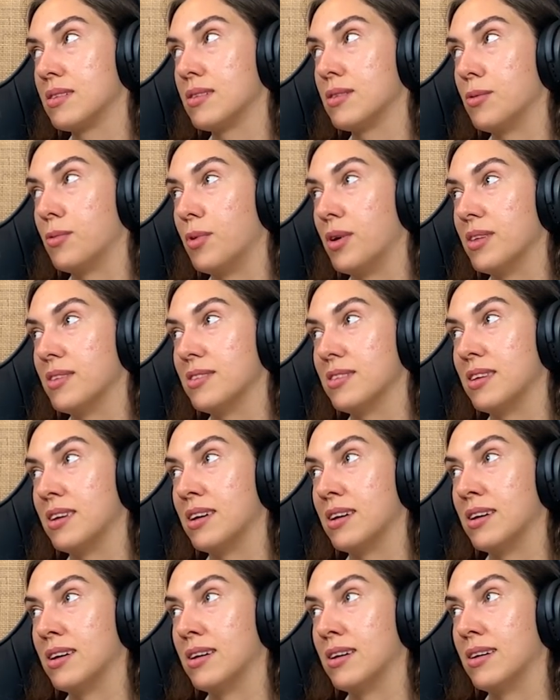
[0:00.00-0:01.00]
with
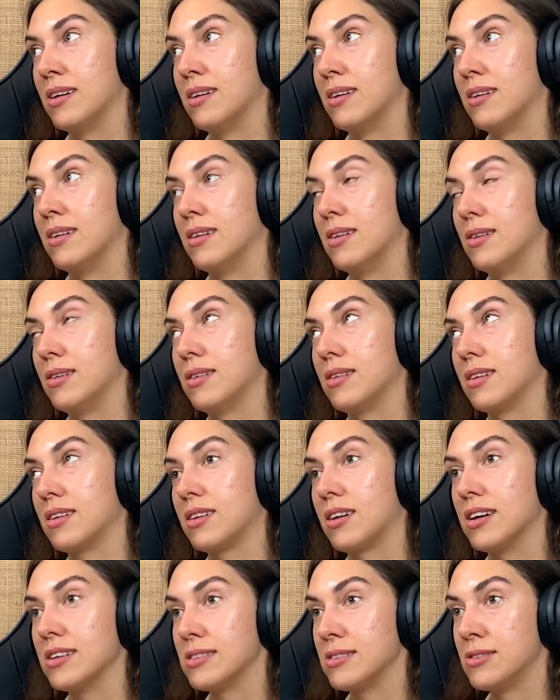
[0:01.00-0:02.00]
uh,
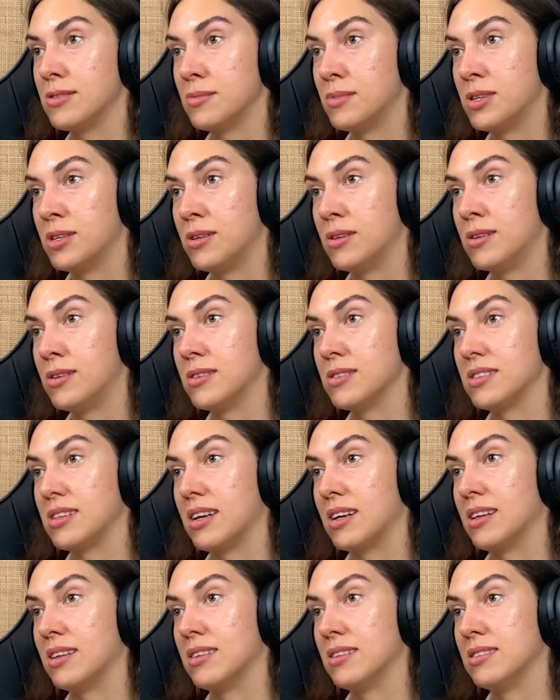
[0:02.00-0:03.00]
customers
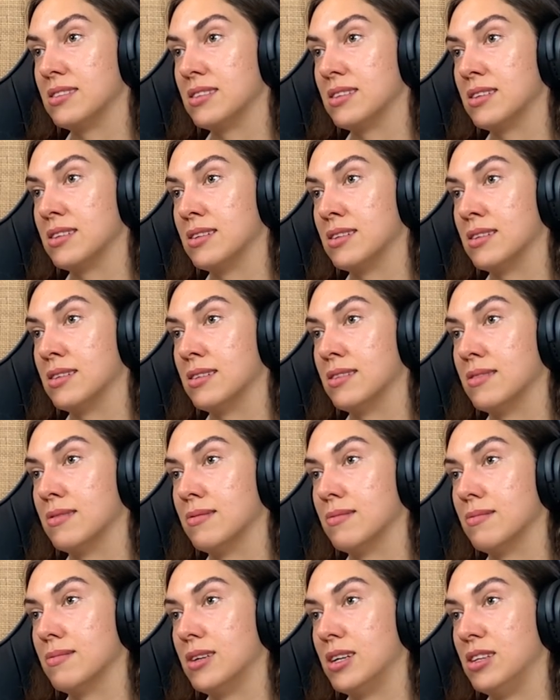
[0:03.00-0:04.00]
and uh,
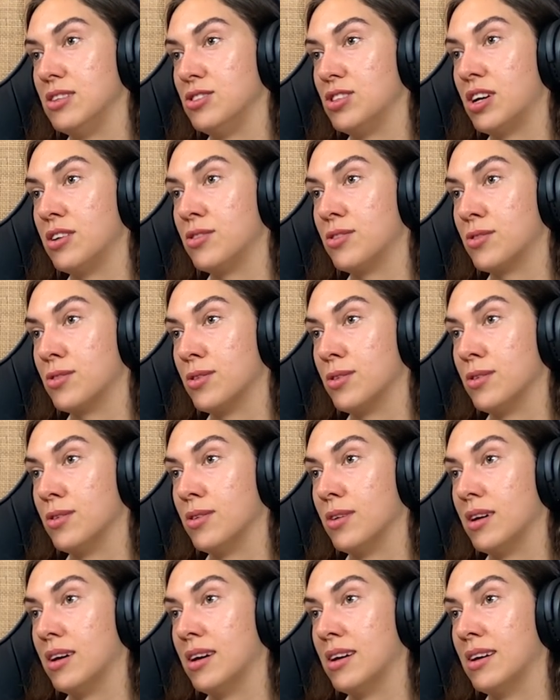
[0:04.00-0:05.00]
in general
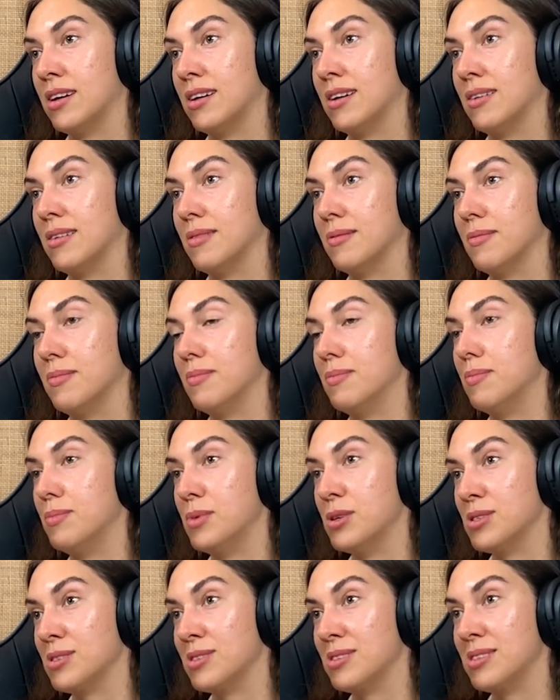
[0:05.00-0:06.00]
uh,
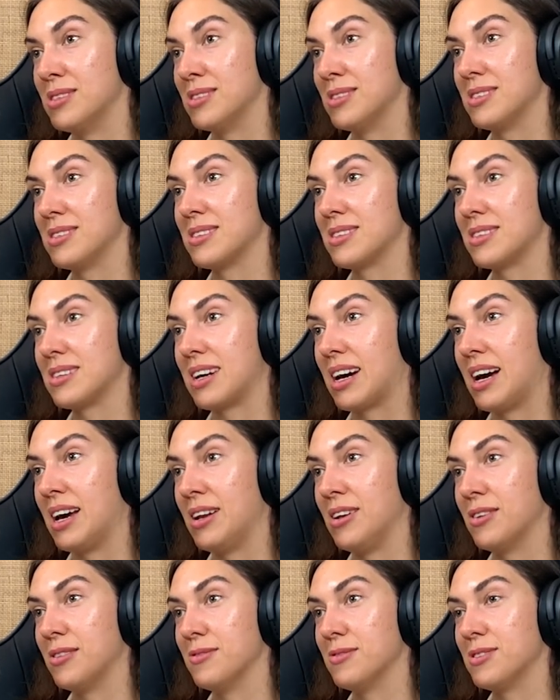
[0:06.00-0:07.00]
business kind
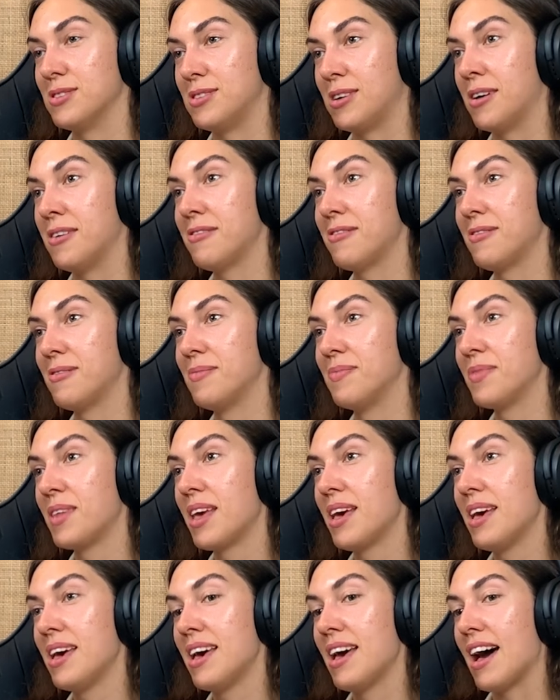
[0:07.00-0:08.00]
of stuff.
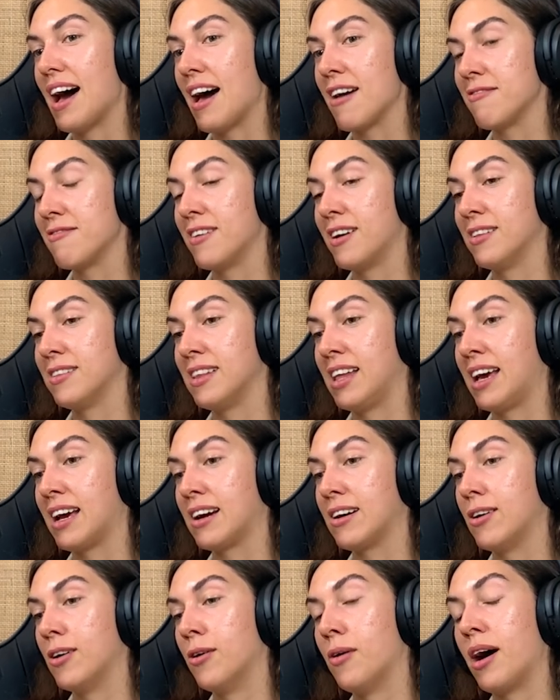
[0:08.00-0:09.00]
I felt like,
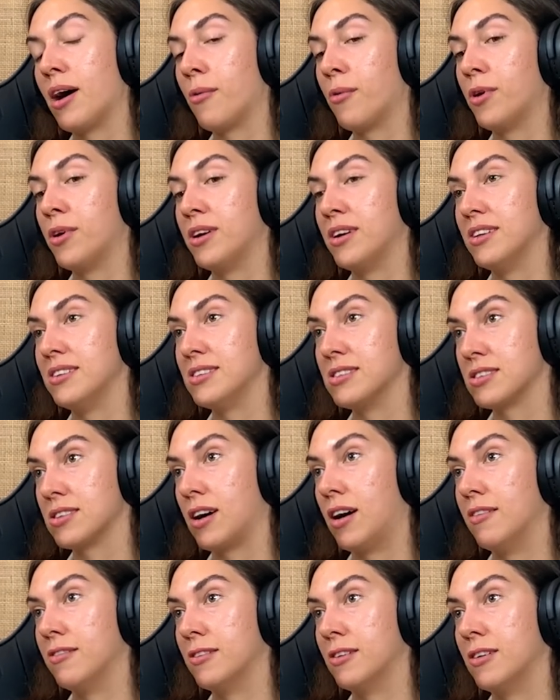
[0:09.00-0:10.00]
oh, I want to
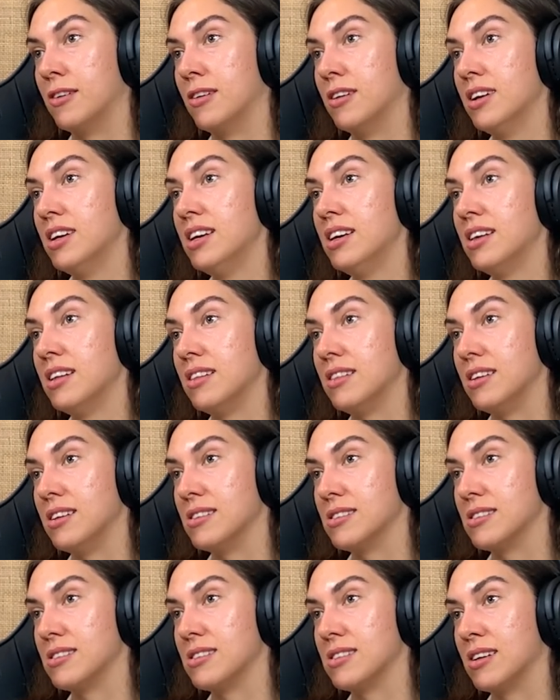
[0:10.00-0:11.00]
discover
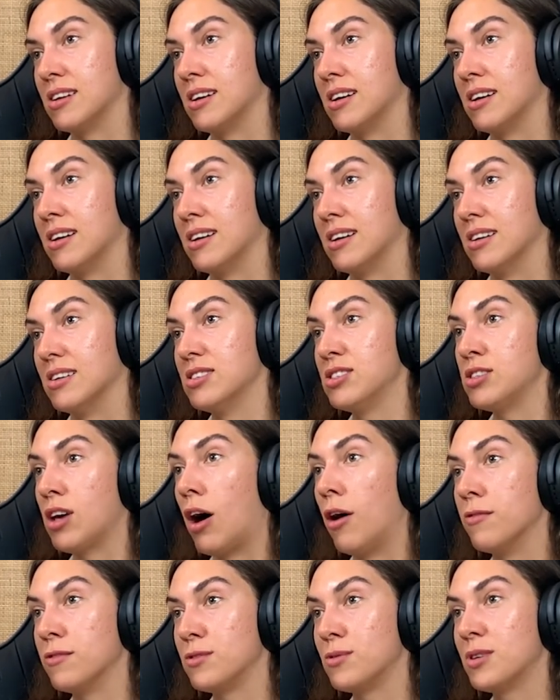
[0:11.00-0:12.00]
this uh,
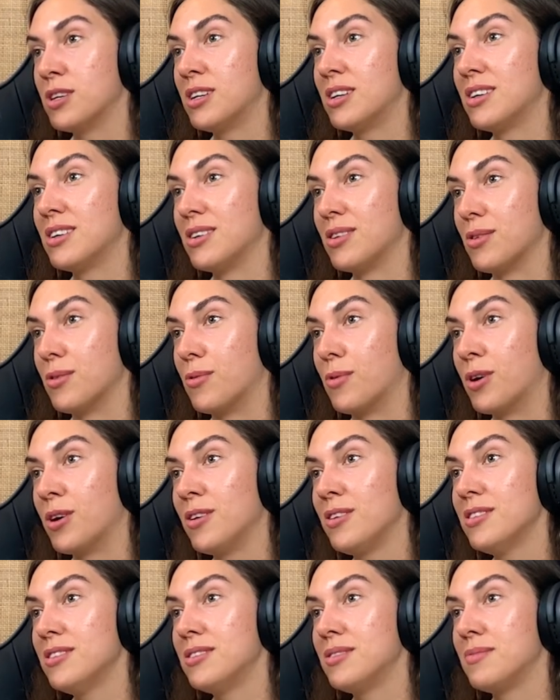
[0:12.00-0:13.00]
software
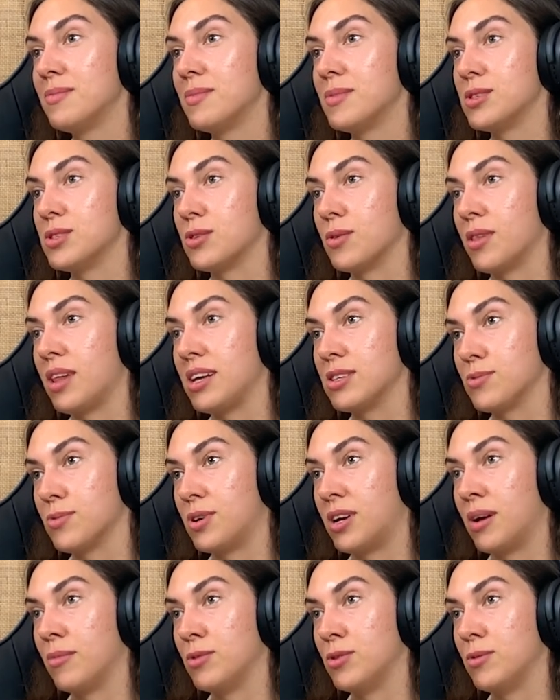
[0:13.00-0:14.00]
world. So that's what
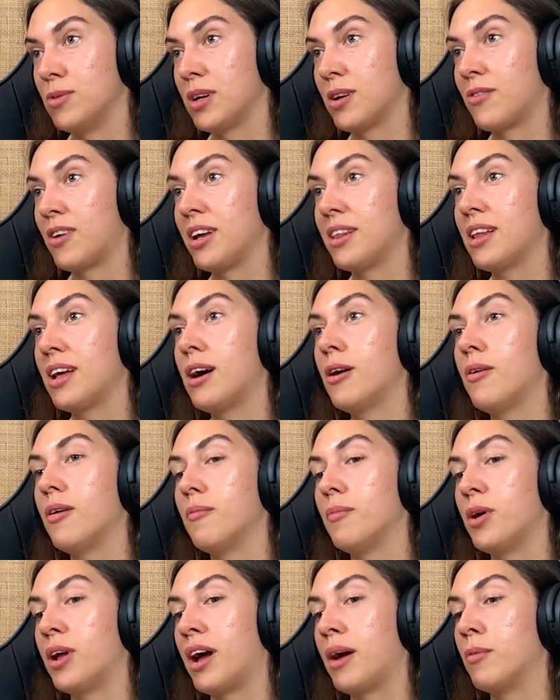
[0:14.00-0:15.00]
I'm doing right now.
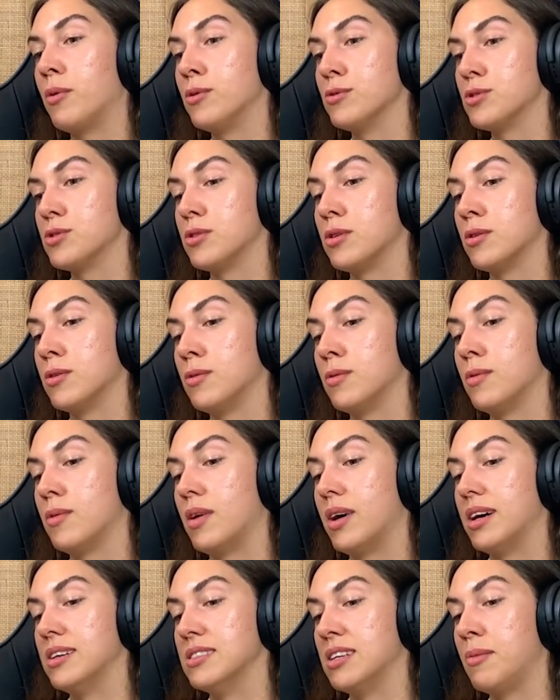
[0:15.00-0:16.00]
But I'm also,
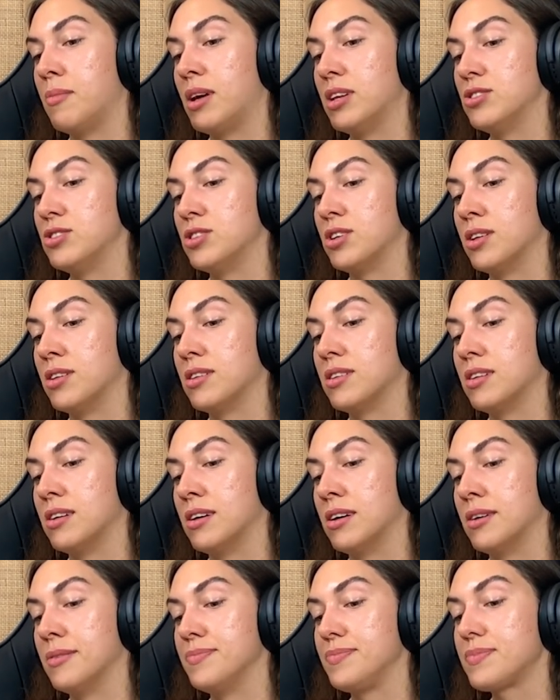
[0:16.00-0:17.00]
as I mentioned,
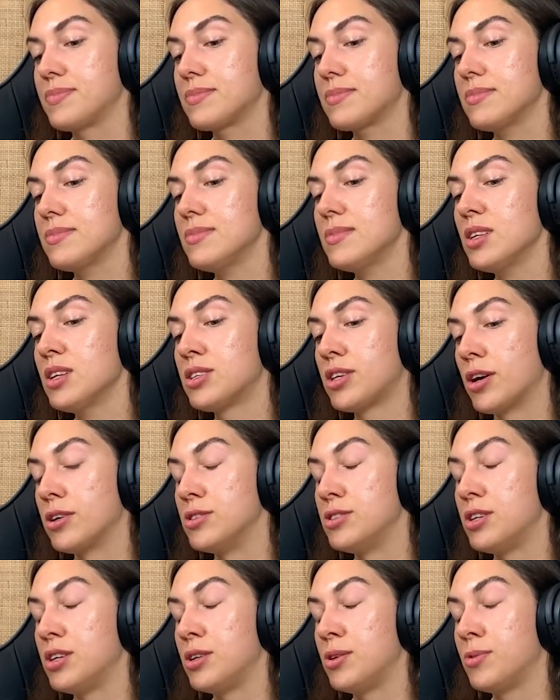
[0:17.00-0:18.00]
uh,
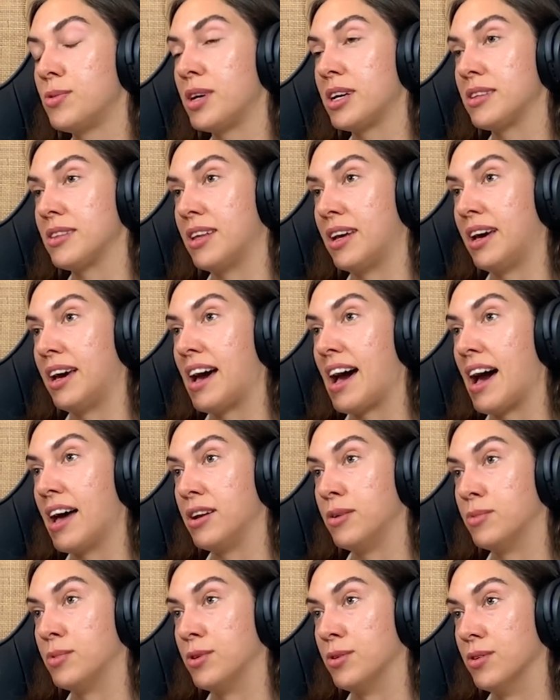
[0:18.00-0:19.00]
continuing the
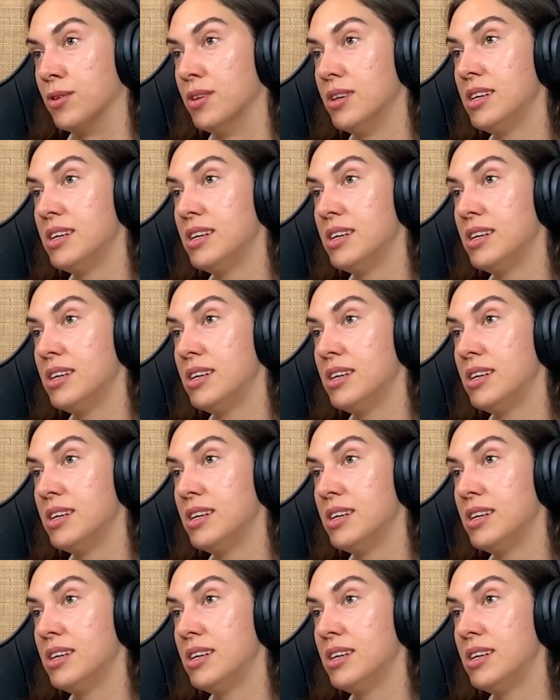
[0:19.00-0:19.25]
animal